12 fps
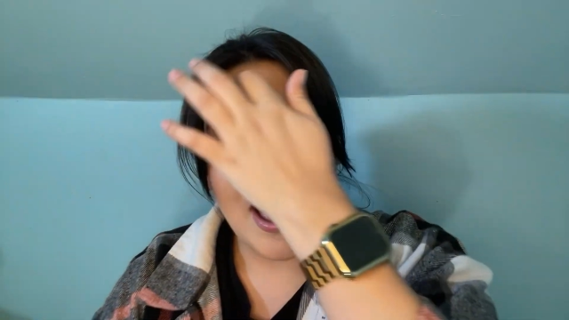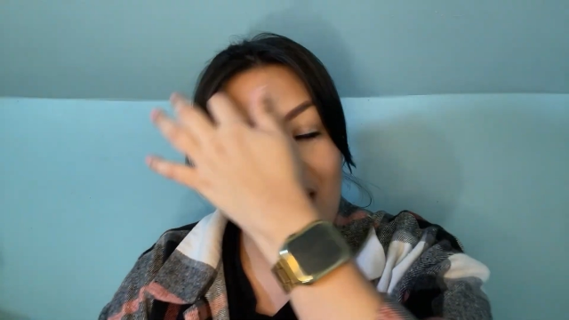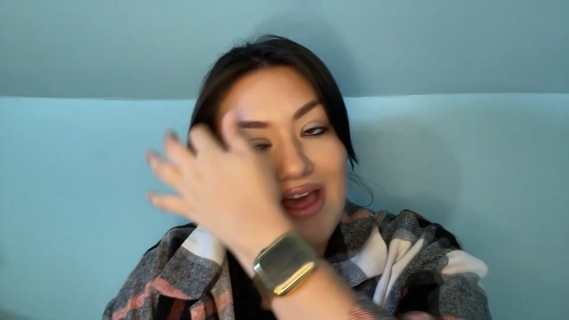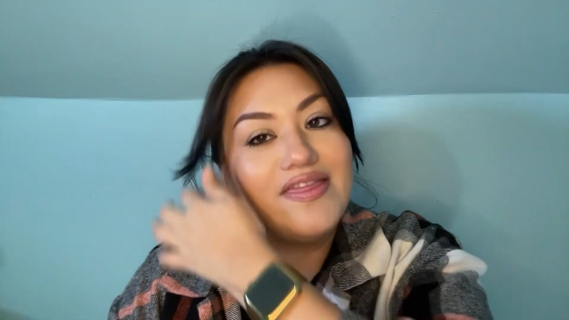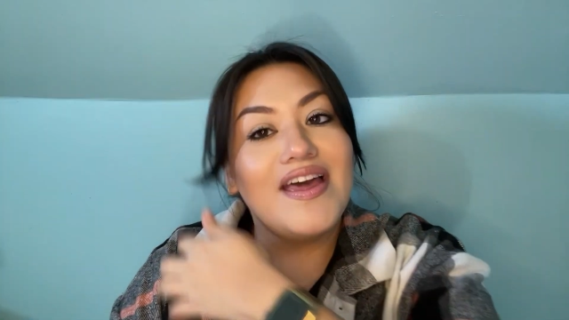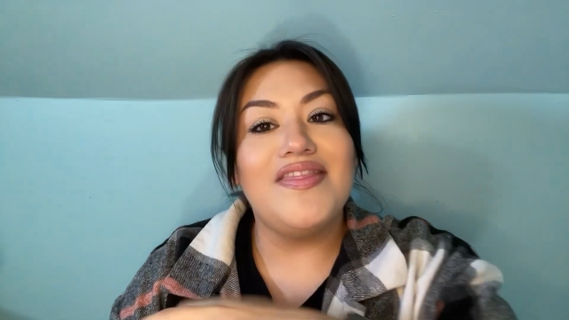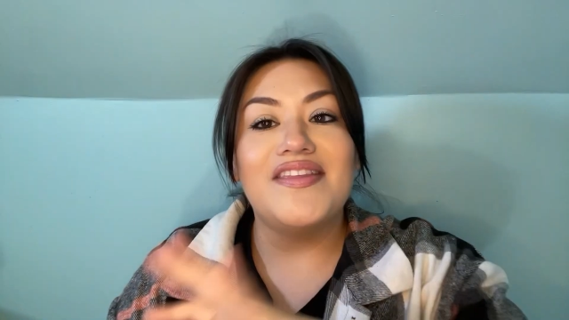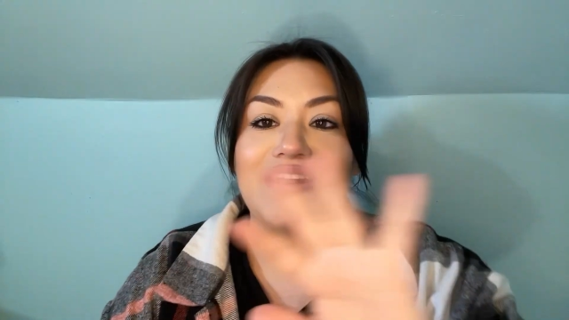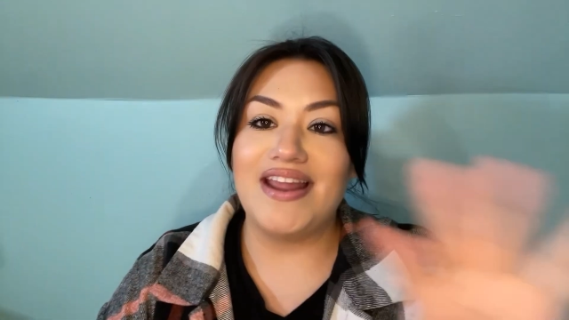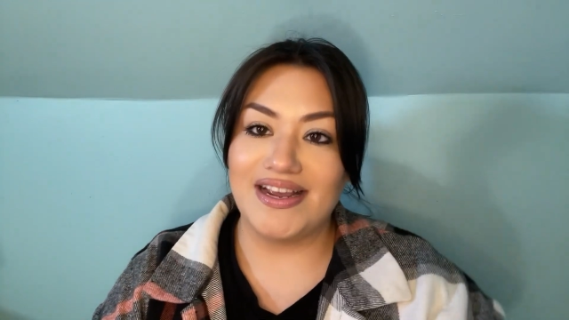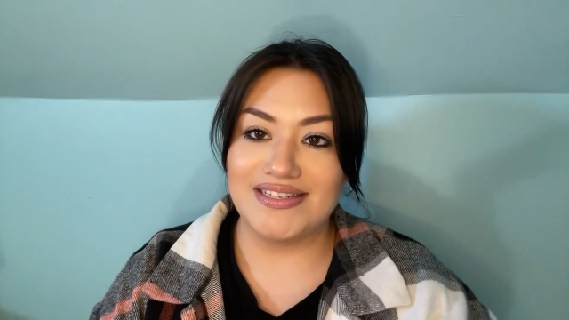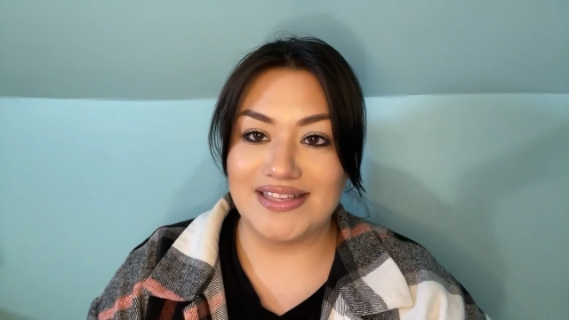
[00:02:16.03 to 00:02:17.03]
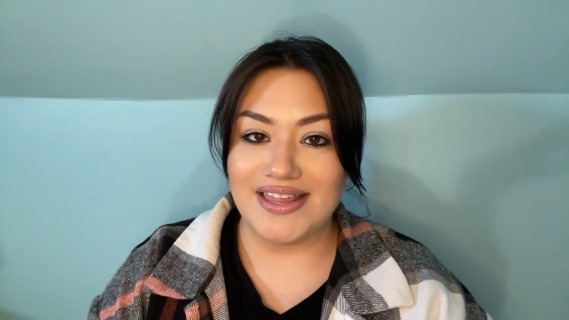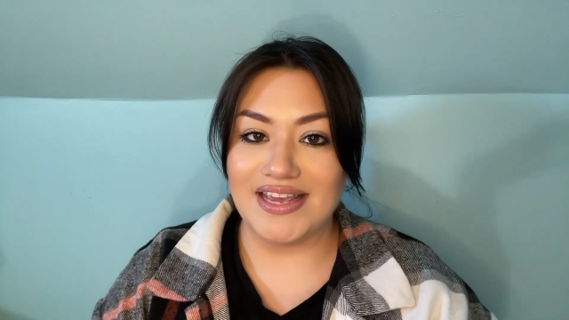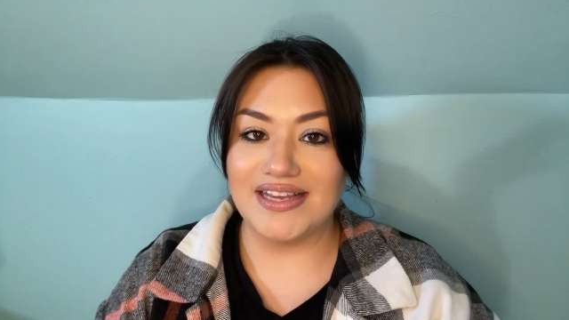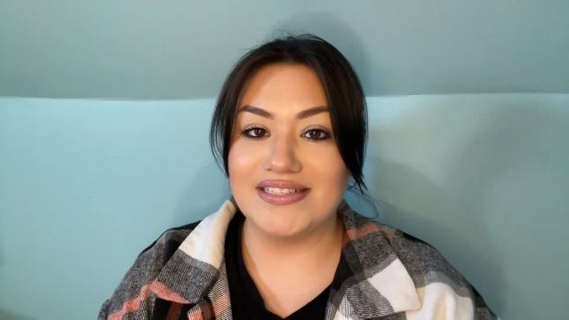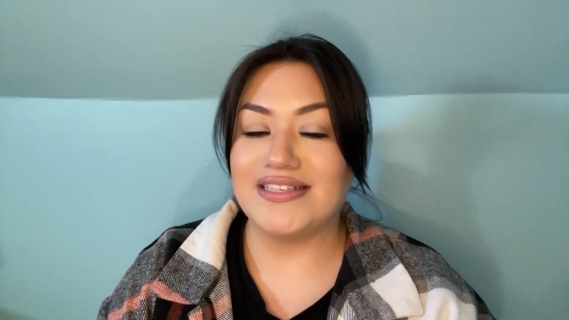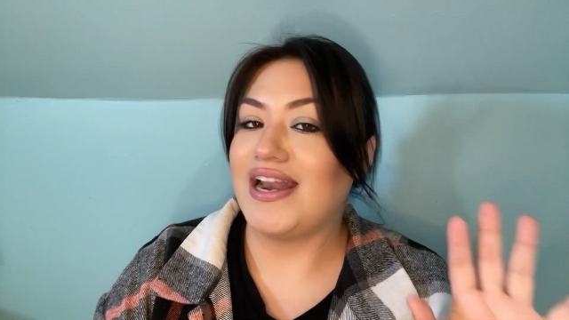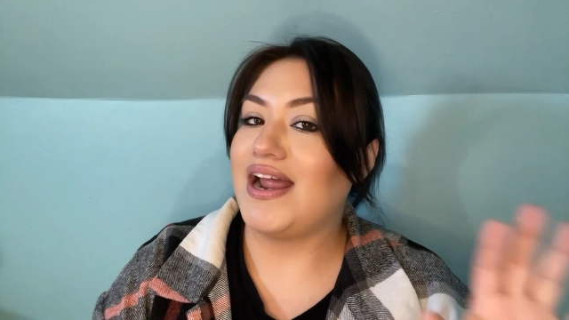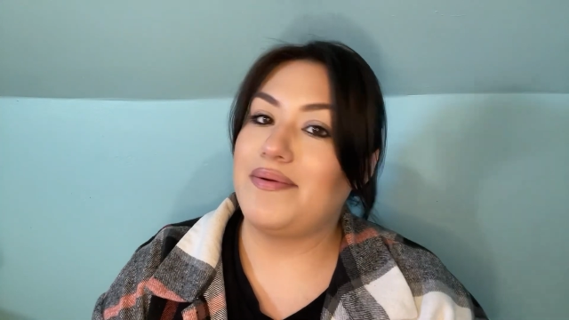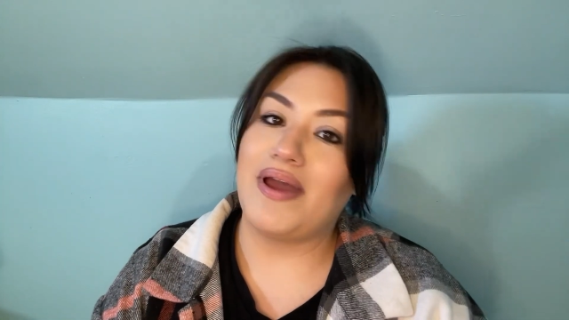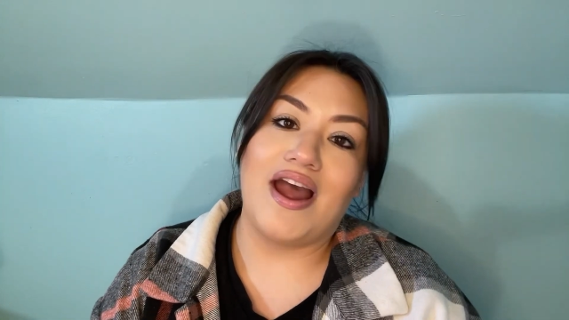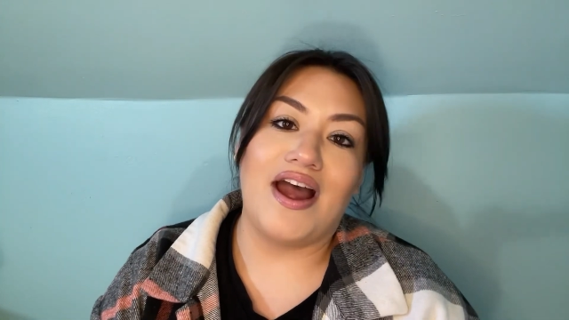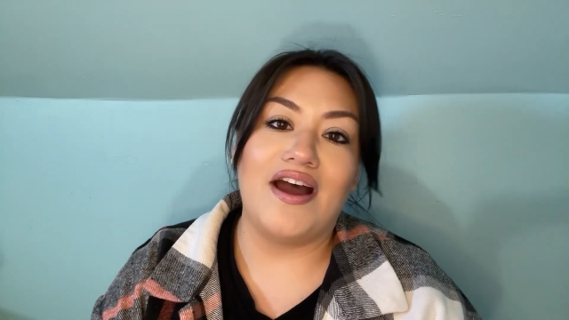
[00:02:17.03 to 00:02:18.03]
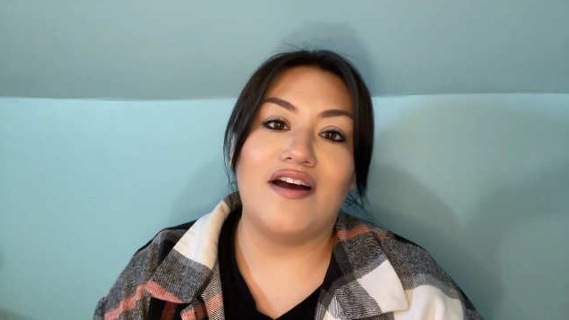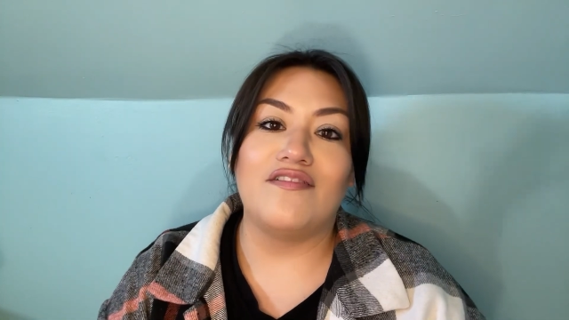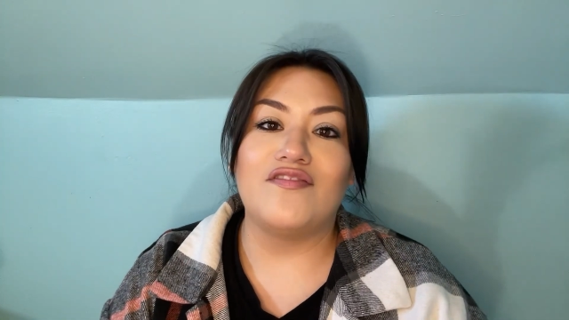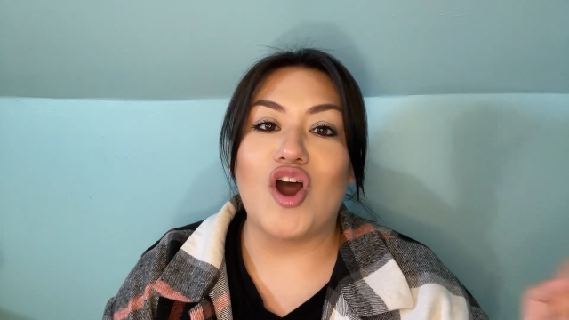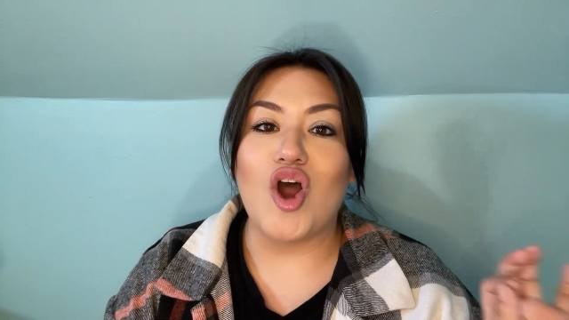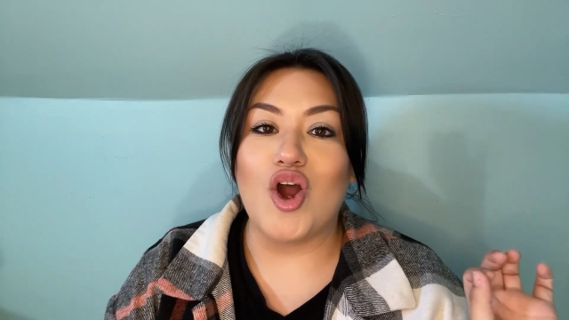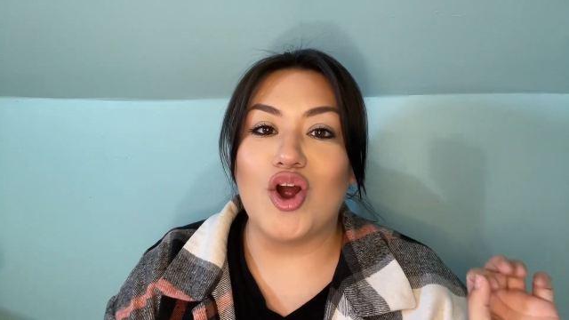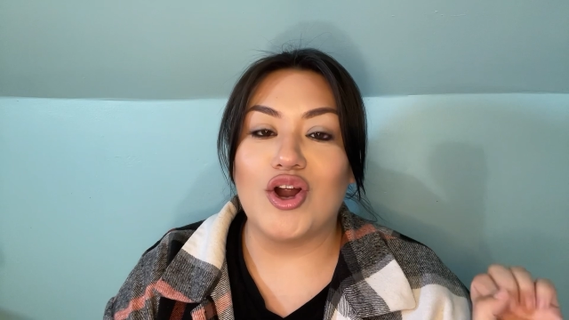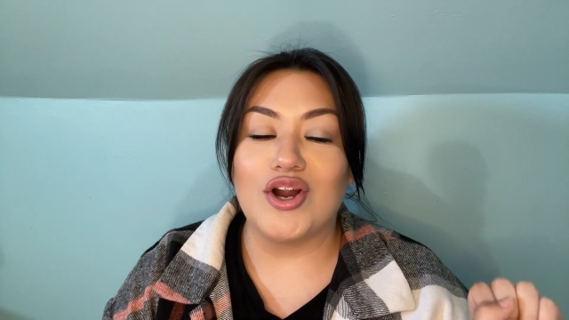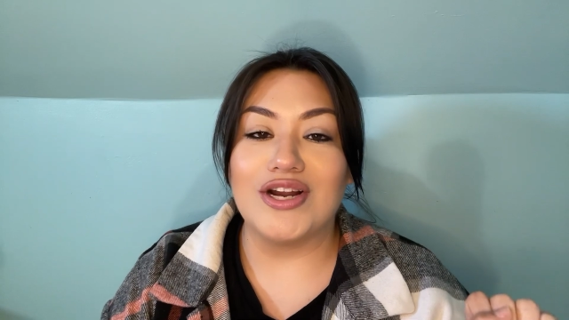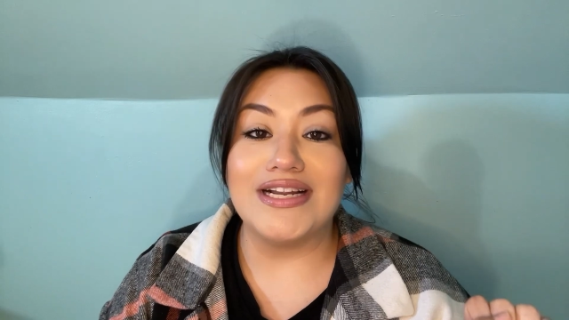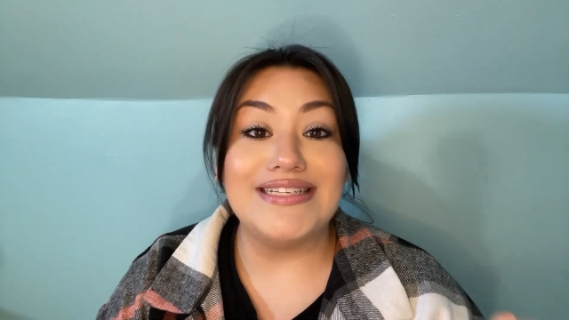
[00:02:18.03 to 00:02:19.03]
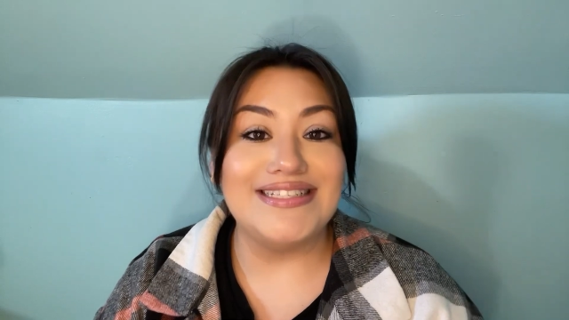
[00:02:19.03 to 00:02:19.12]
And then the next things that I have are